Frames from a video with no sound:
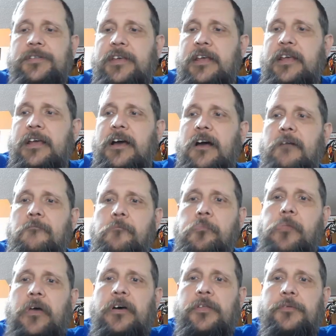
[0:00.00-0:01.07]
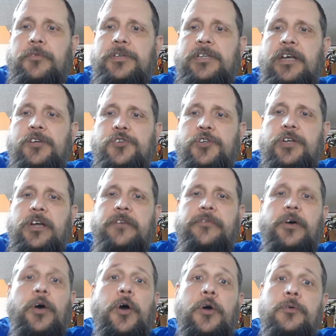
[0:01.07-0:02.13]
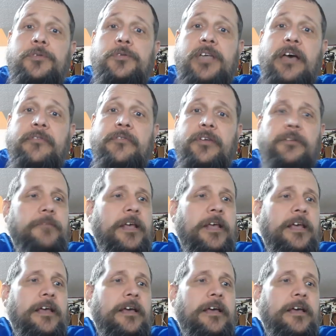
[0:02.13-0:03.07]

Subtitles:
the recession of '07.